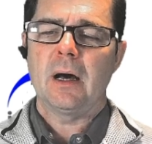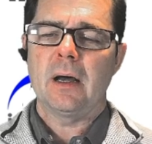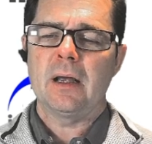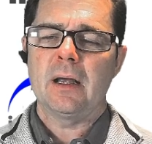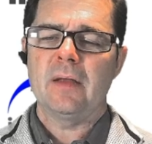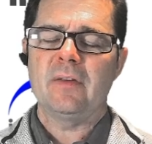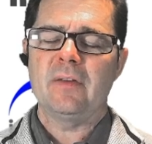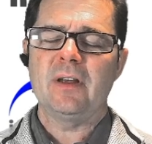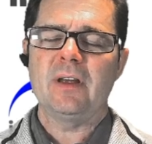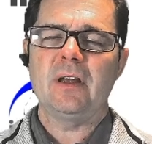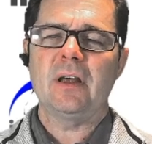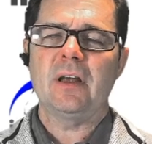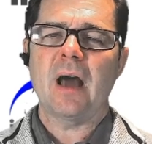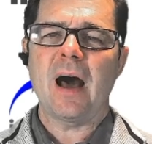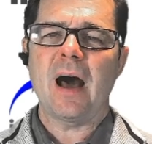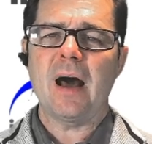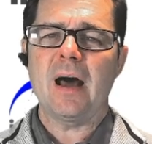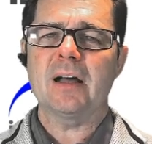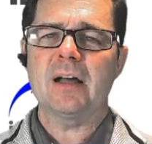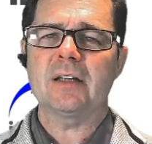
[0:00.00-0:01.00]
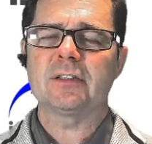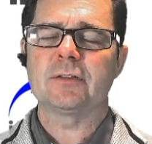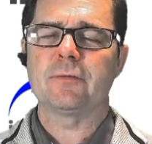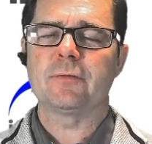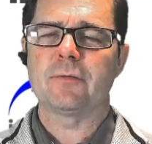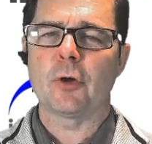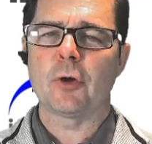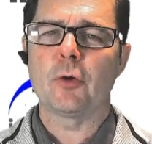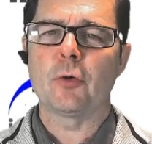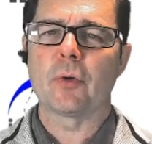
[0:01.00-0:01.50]
And the highest
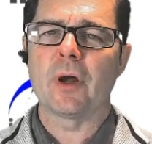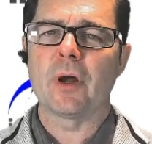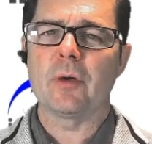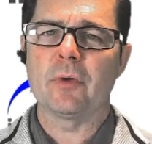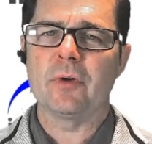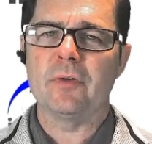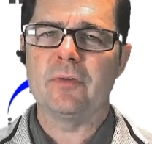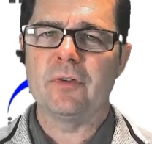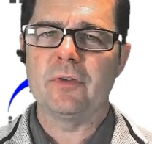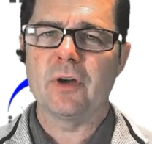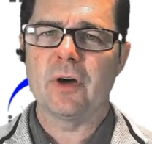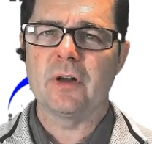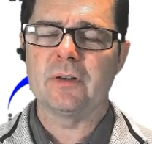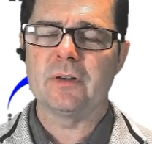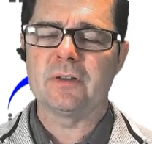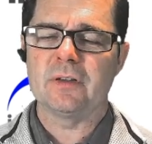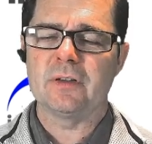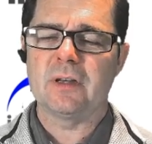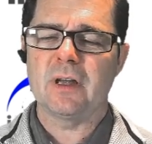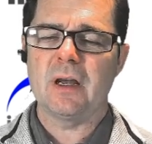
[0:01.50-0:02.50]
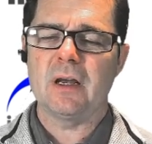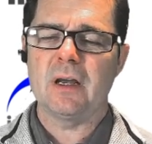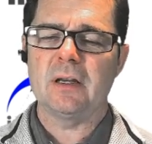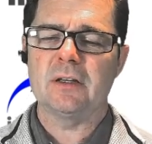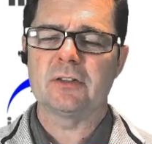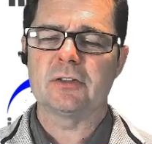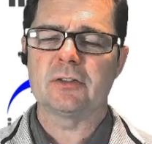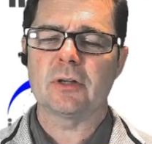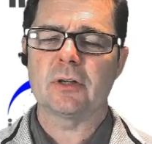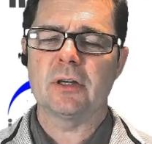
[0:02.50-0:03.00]
flow rate we've done to date
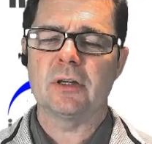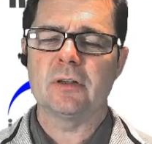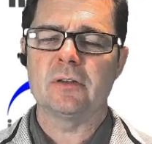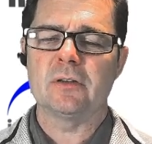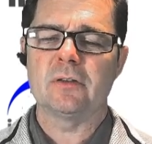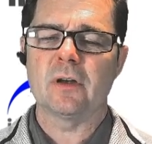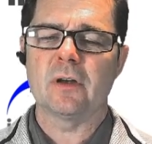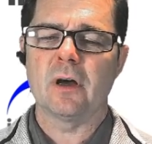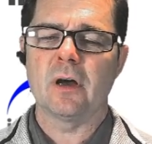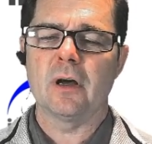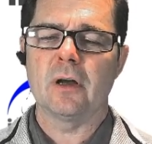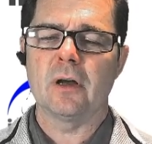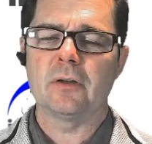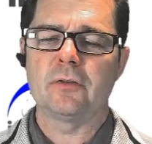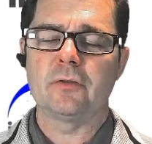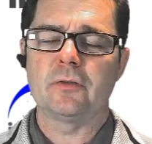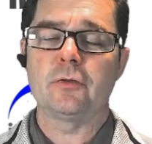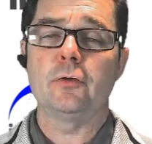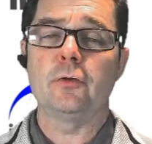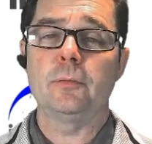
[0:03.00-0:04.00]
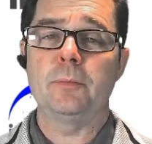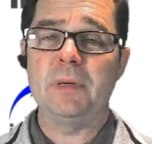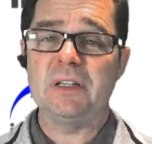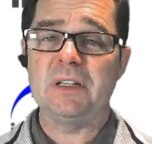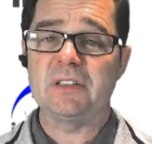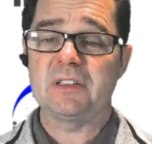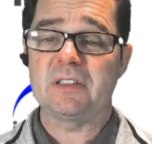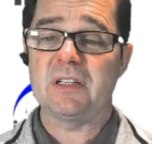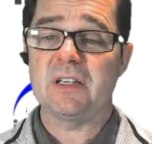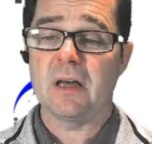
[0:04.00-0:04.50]
is 2
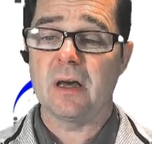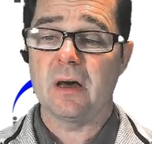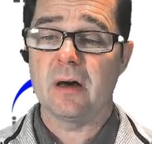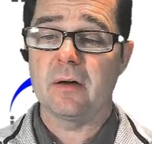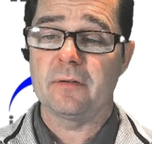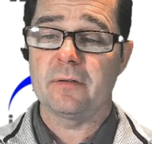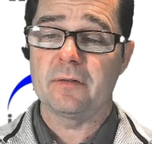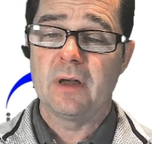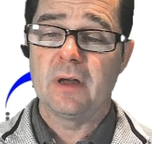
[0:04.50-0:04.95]
BCF,